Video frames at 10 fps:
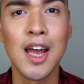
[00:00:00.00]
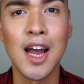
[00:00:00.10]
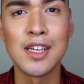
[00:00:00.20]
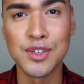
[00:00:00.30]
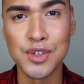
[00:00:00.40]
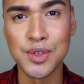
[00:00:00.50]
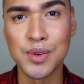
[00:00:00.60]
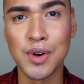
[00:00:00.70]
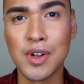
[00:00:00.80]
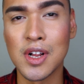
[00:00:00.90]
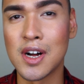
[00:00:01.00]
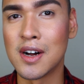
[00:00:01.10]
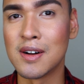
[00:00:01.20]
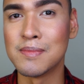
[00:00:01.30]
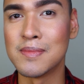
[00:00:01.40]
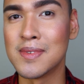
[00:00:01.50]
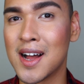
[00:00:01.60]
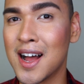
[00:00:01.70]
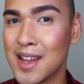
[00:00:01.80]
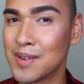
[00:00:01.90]
As usual,
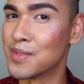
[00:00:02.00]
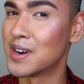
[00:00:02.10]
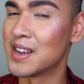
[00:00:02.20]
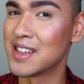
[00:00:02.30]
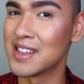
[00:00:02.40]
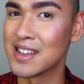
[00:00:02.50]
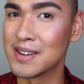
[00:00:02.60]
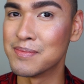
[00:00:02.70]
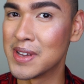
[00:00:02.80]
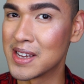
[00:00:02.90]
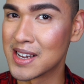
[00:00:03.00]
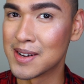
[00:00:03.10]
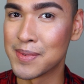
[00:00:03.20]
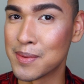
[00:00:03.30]
I am wearing makeup.